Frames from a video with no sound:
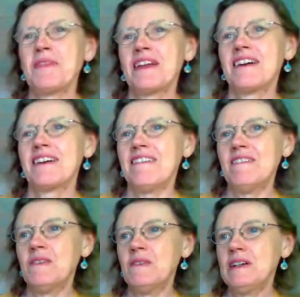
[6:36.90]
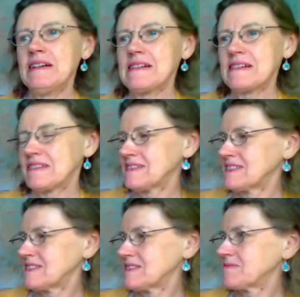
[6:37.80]

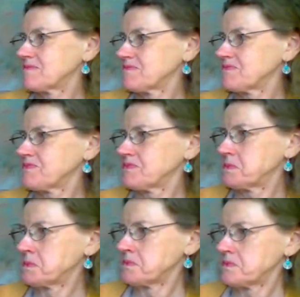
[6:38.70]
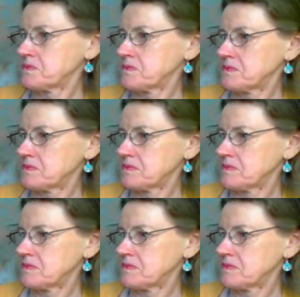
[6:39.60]
[no speech]